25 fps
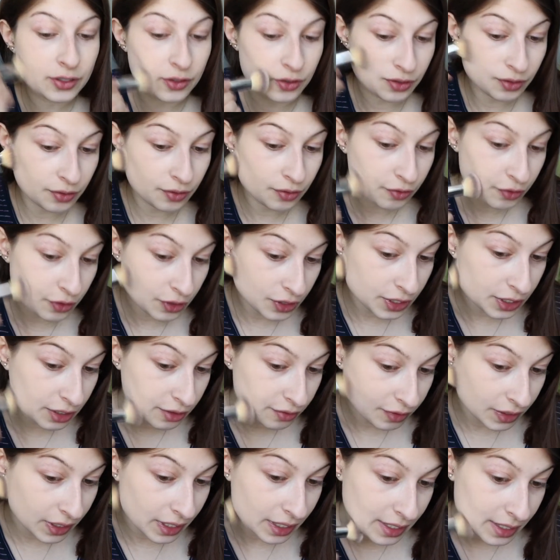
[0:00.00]
or the first
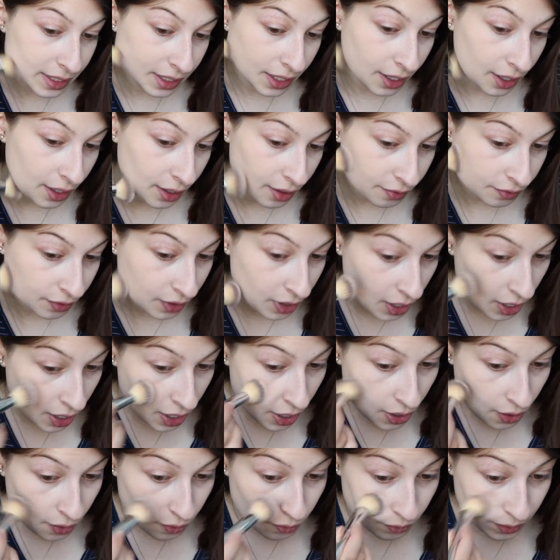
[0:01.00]
phase of
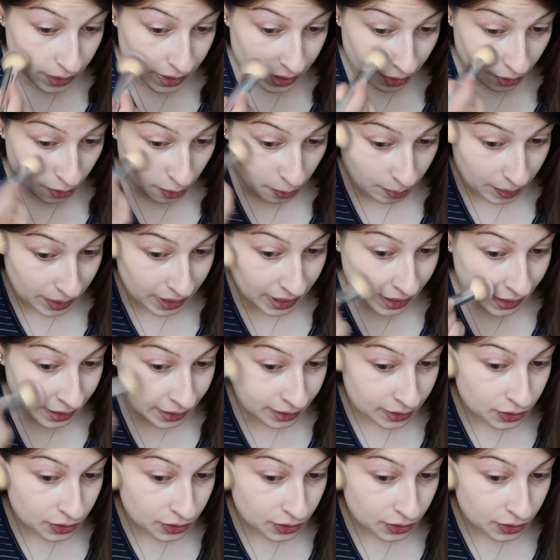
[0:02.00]
reopening.